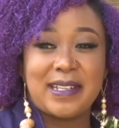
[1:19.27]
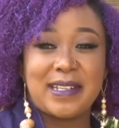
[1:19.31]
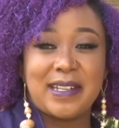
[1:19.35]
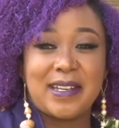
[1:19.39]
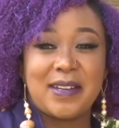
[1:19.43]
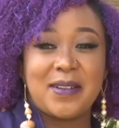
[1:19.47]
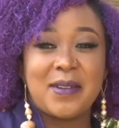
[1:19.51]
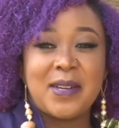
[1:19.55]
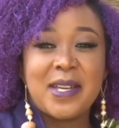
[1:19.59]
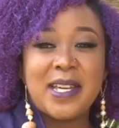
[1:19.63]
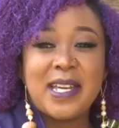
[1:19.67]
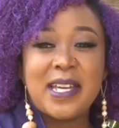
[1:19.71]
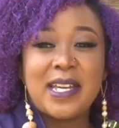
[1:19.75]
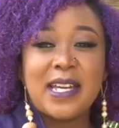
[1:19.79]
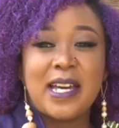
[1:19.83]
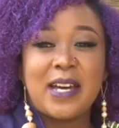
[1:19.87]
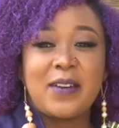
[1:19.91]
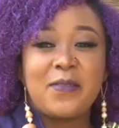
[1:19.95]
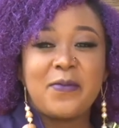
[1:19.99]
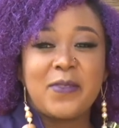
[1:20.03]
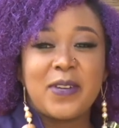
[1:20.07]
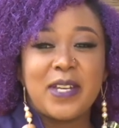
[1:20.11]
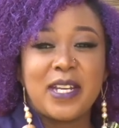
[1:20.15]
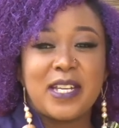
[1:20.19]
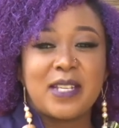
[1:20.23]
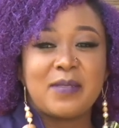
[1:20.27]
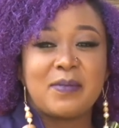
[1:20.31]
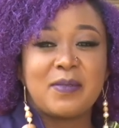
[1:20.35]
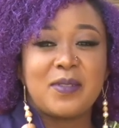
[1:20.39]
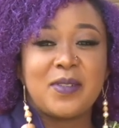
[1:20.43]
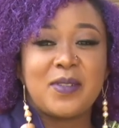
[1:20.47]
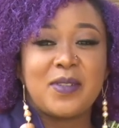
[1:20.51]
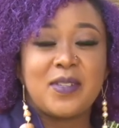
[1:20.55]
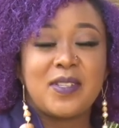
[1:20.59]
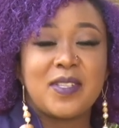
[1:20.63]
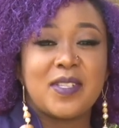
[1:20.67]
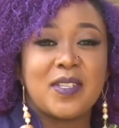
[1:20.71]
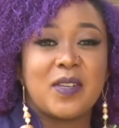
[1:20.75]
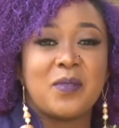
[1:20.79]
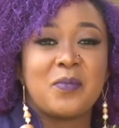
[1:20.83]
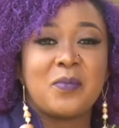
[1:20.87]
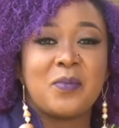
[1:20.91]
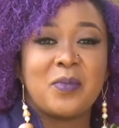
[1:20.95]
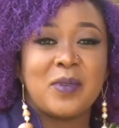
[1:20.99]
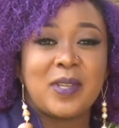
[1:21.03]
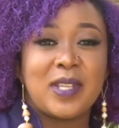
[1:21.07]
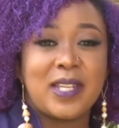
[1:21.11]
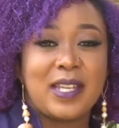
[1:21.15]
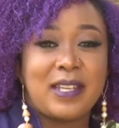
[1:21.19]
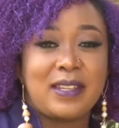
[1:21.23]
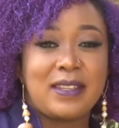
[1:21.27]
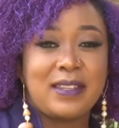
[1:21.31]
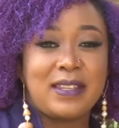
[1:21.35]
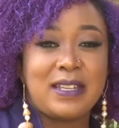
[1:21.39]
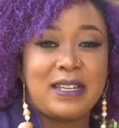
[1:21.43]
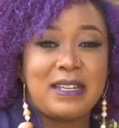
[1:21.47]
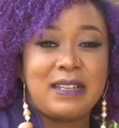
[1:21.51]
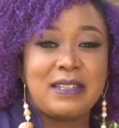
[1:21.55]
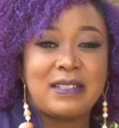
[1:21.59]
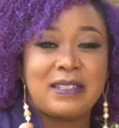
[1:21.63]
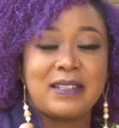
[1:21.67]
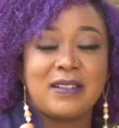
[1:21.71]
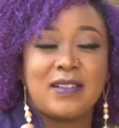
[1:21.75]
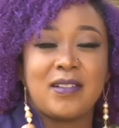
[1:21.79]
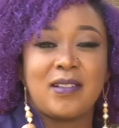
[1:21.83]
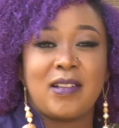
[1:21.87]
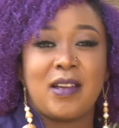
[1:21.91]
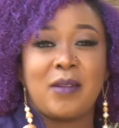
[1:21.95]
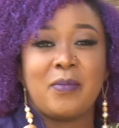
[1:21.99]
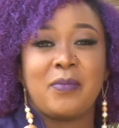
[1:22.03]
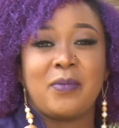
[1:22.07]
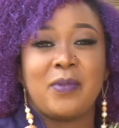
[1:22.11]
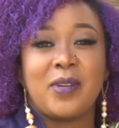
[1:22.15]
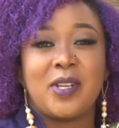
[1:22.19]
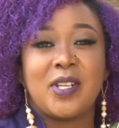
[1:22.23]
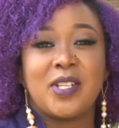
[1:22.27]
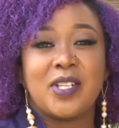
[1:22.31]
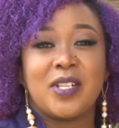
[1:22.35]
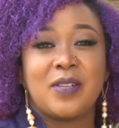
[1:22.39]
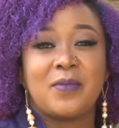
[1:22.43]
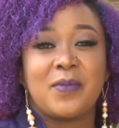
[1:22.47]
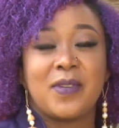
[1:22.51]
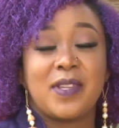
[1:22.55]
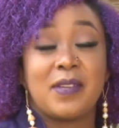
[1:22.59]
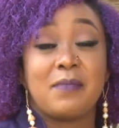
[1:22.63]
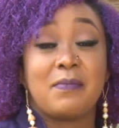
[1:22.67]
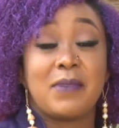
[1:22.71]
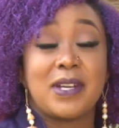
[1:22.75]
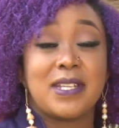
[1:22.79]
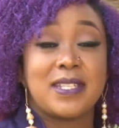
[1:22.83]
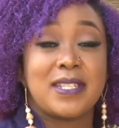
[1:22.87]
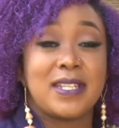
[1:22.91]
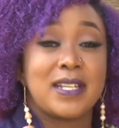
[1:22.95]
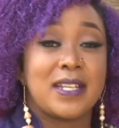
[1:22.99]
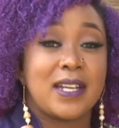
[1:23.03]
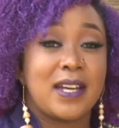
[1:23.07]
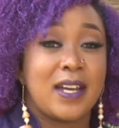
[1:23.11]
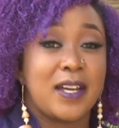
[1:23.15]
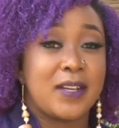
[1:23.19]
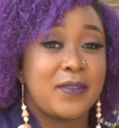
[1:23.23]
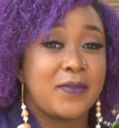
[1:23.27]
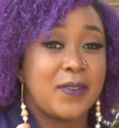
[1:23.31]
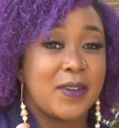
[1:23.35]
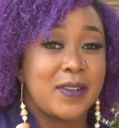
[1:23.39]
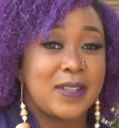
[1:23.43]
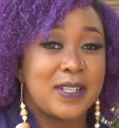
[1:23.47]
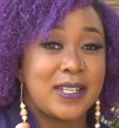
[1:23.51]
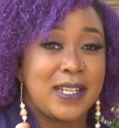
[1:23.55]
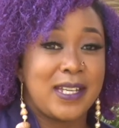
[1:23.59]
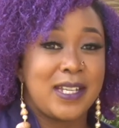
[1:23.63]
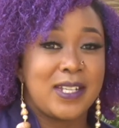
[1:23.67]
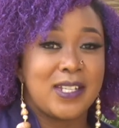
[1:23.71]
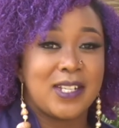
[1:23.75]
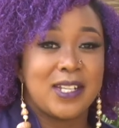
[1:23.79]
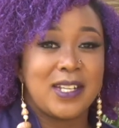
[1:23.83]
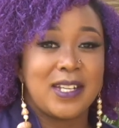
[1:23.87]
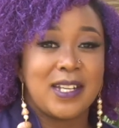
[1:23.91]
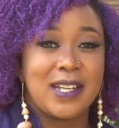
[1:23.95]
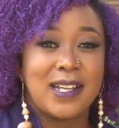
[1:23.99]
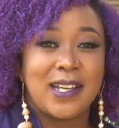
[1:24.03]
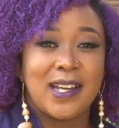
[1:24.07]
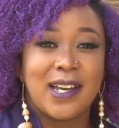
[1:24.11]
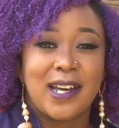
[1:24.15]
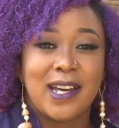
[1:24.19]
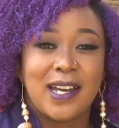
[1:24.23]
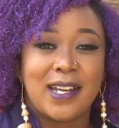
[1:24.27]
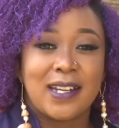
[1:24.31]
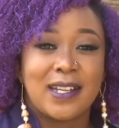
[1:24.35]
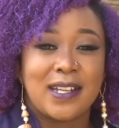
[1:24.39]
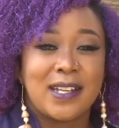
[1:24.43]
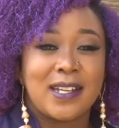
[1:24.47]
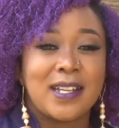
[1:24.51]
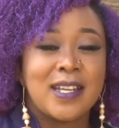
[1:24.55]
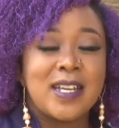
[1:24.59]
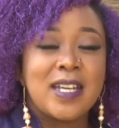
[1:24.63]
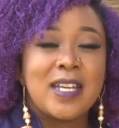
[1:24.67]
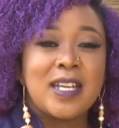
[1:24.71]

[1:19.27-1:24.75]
Now, CAMFED has been doing some brilliant things in collaboration with the Mastercard Foundation in Ghana,